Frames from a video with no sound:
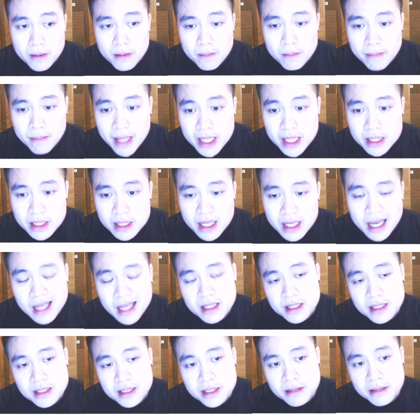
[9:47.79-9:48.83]
been at
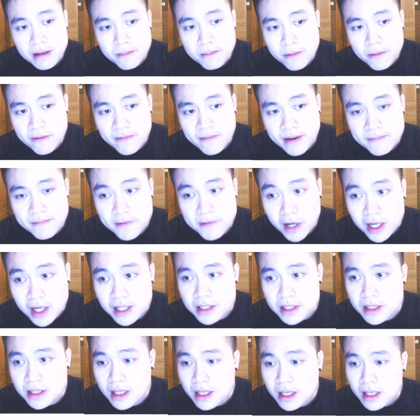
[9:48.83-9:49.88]

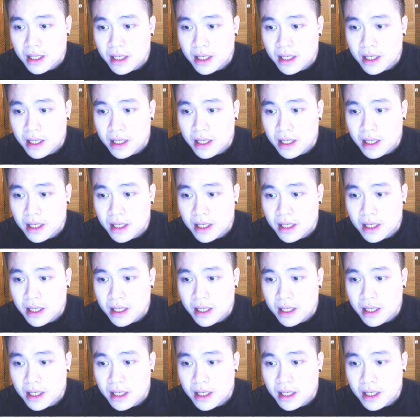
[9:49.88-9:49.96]
$7.5.